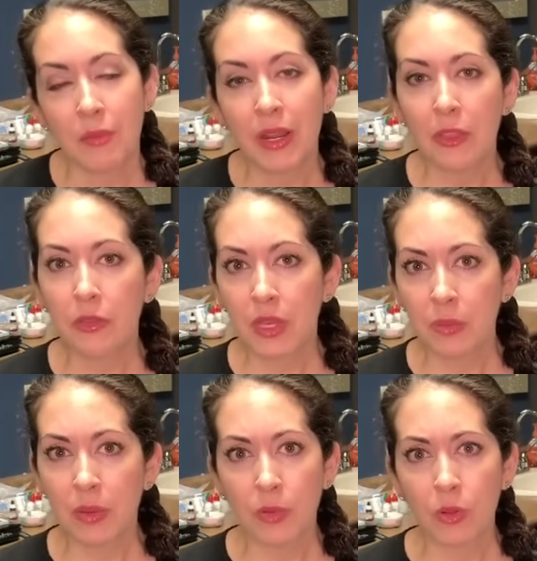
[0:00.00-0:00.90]
Another thing
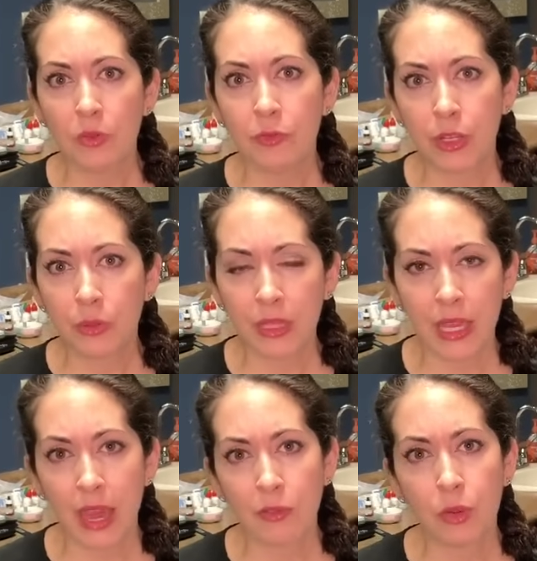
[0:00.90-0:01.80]
people frequently
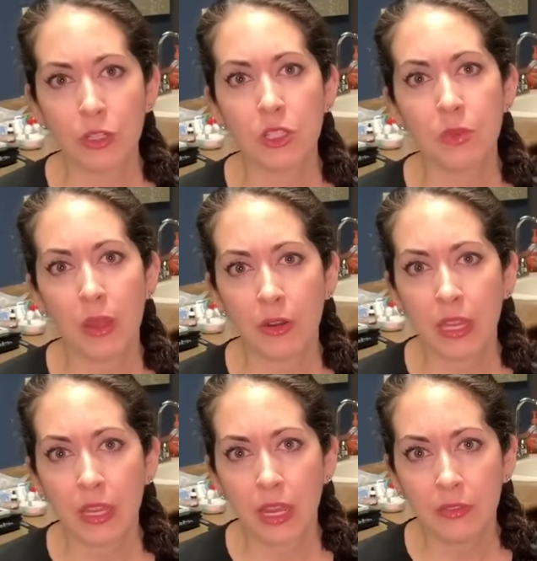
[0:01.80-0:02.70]
have questions about or
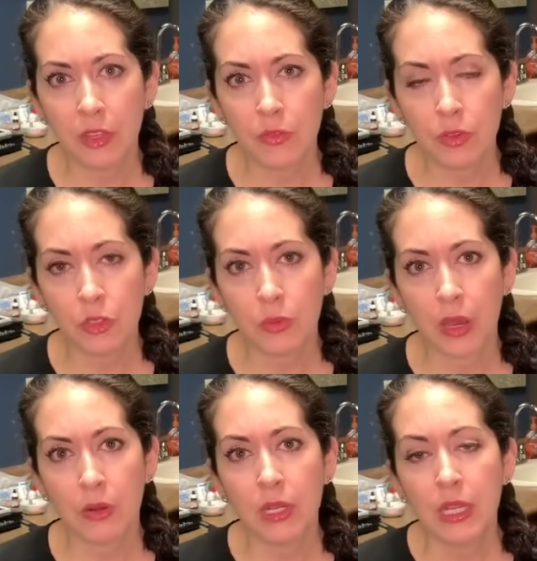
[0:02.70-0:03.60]
get kind of confused
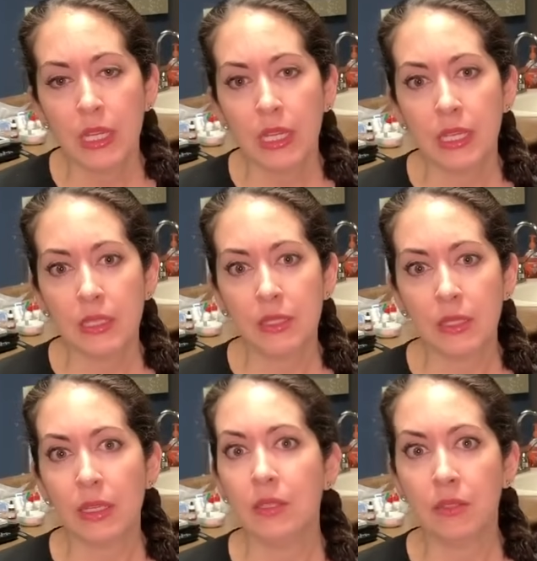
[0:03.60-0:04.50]
about is
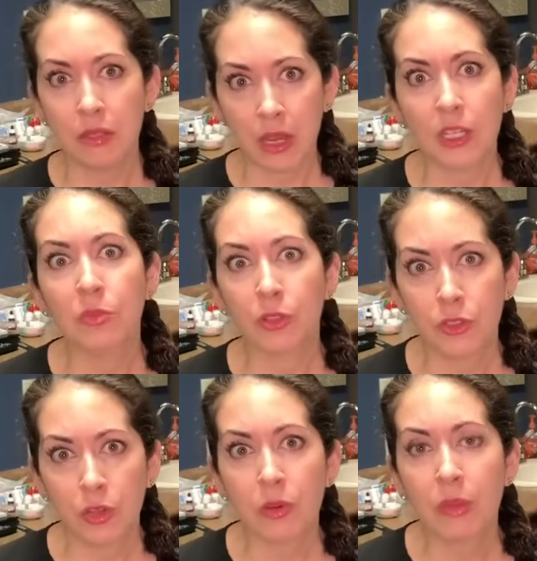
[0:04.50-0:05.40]
deductibles.
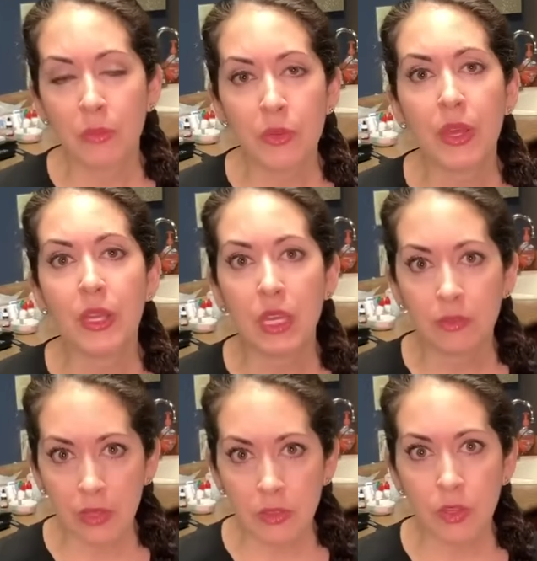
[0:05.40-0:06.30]
So remember that
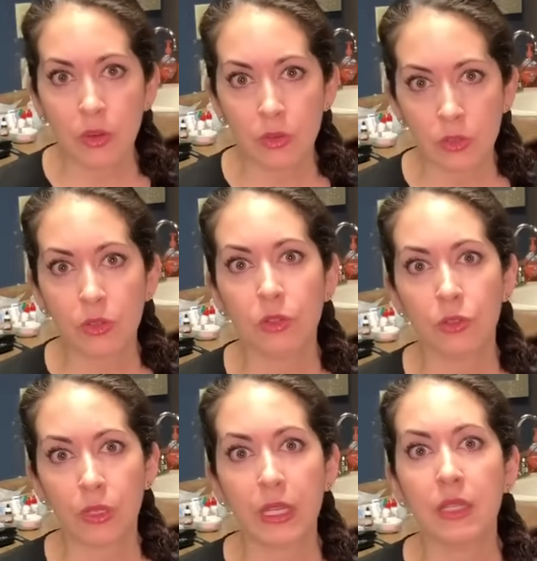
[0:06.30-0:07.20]
even though the
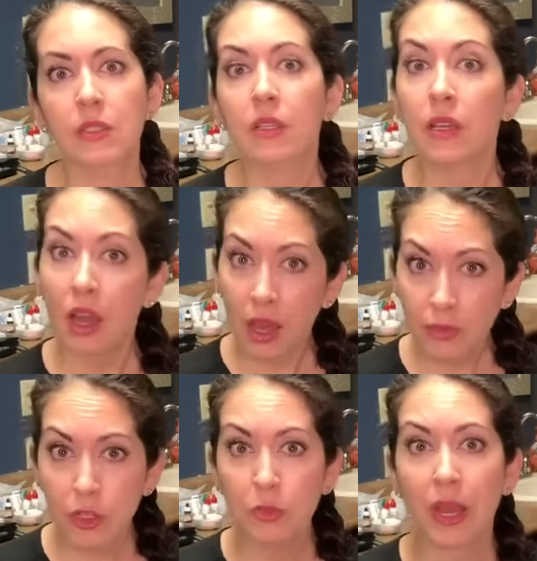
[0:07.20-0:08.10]
surgery is
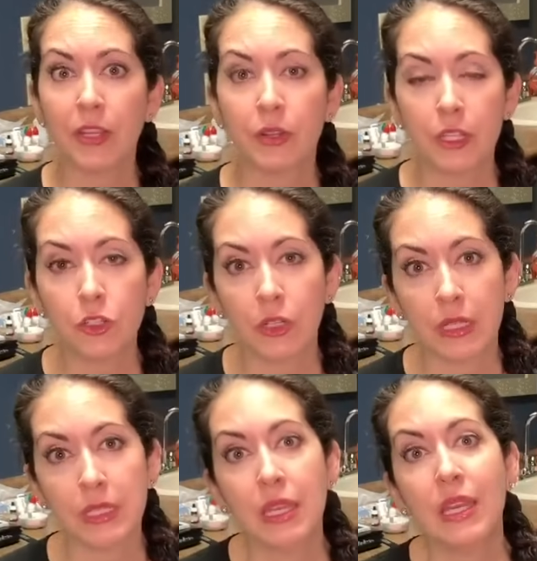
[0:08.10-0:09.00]
covered by your
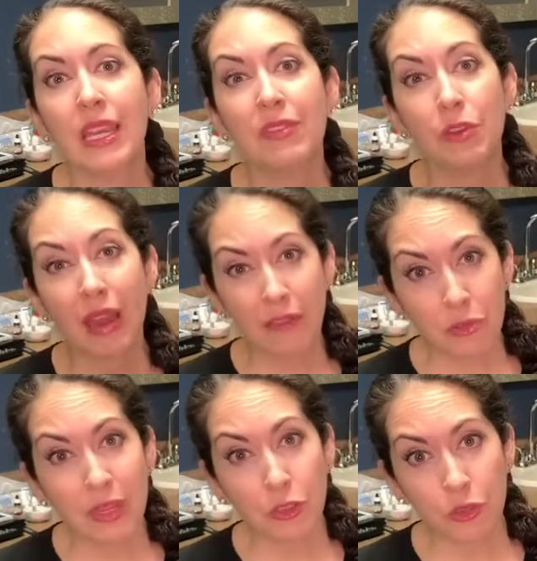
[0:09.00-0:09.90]
insurance, if you haven't
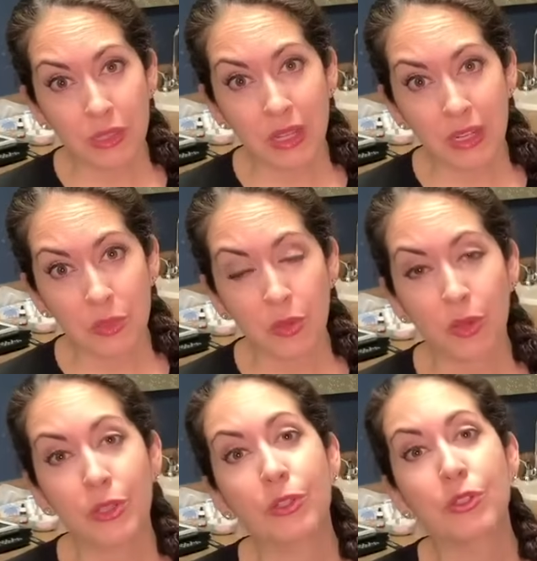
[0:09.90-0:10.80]
met your
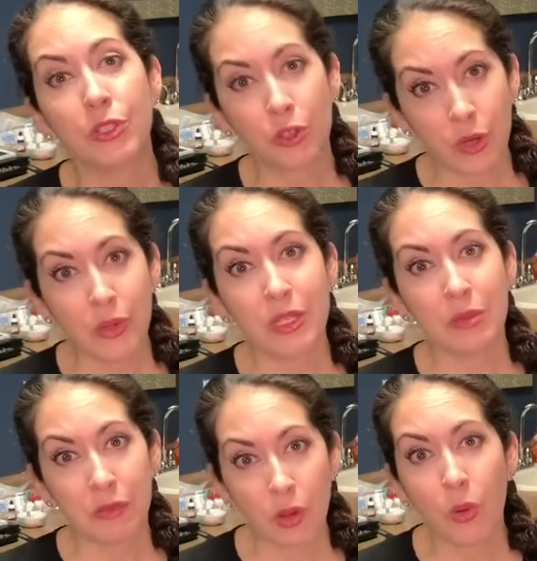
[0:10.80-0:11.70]
deductible, you're still going to
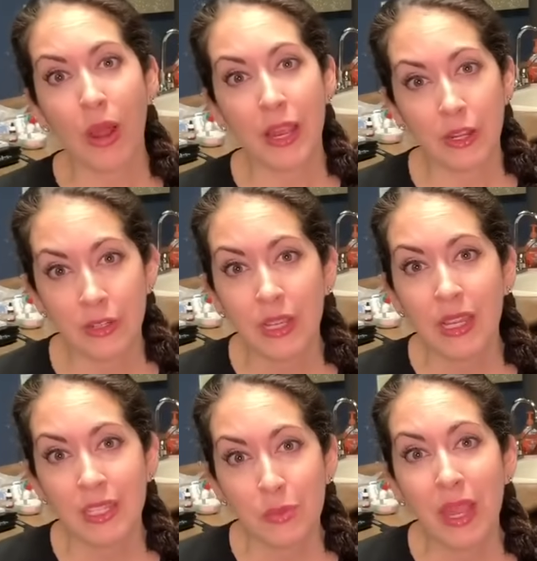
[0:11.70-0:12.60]
be required
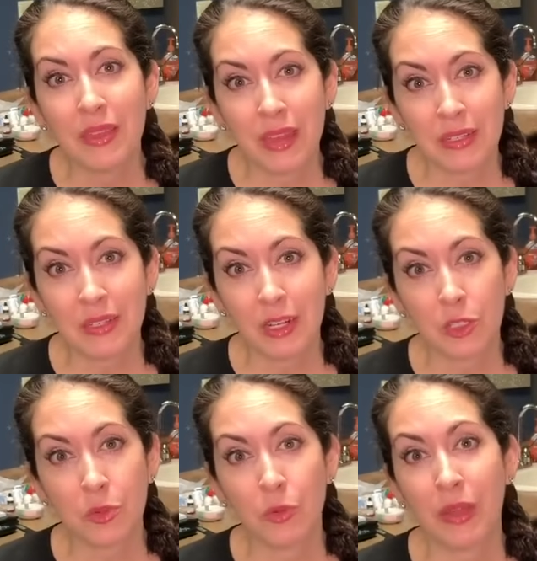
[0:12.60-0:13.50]
to pay that
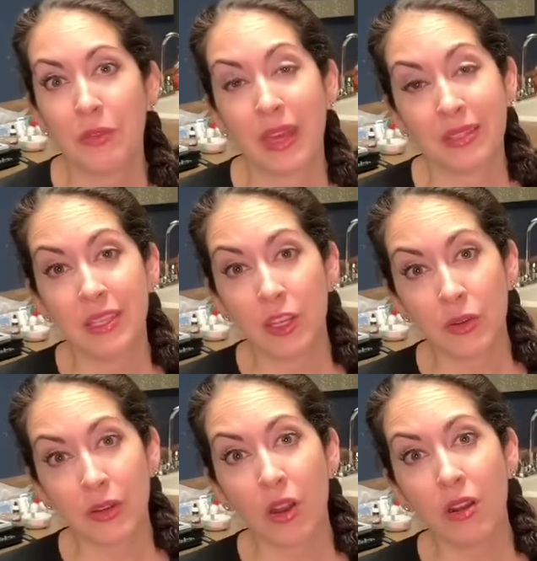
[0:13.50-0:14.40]
deductible, whether that's here
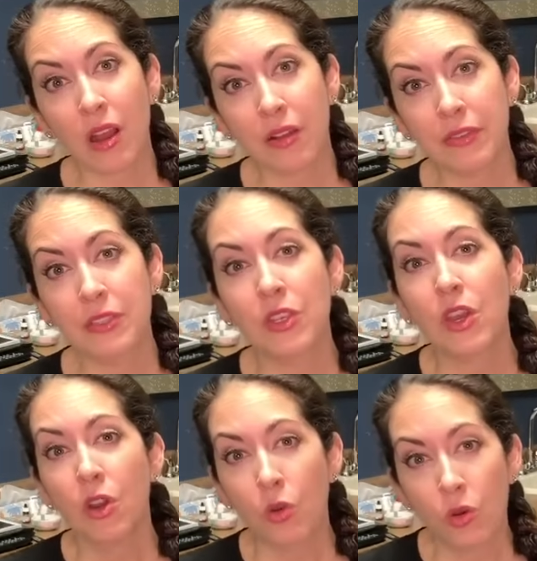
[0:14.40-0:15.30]
at our office
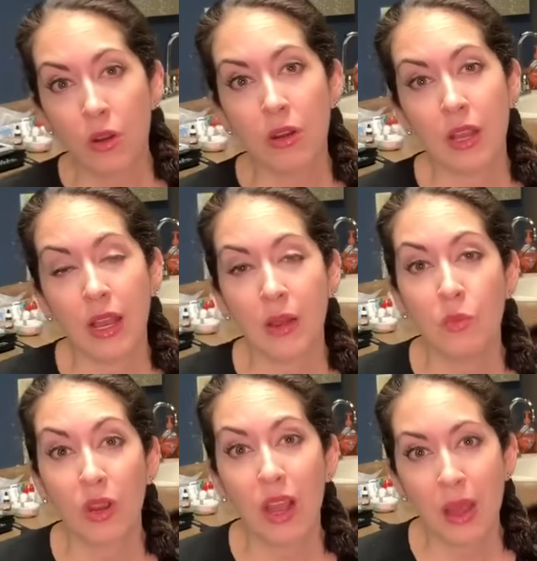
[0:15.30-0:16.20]
or
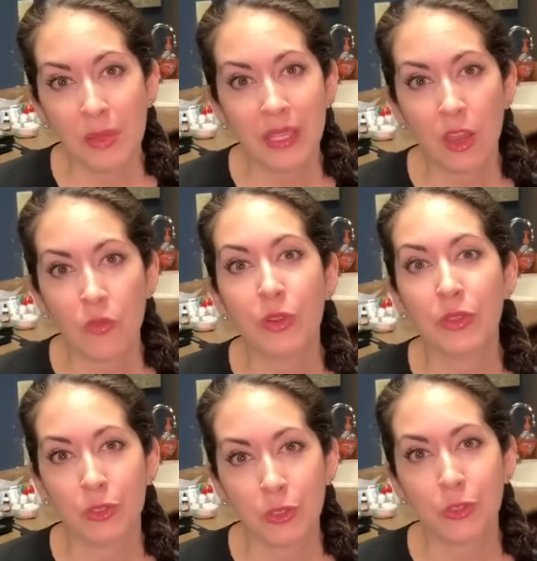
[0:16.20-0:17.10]
more commonly over at
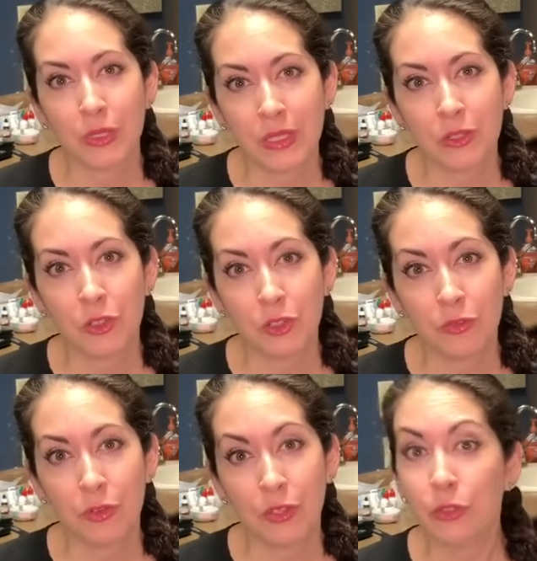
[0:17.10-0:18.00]
the surgery center
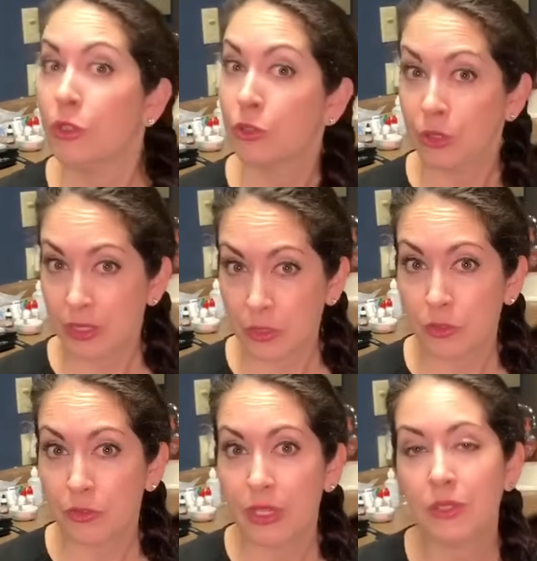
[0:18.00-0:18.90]
for their surgery center fee.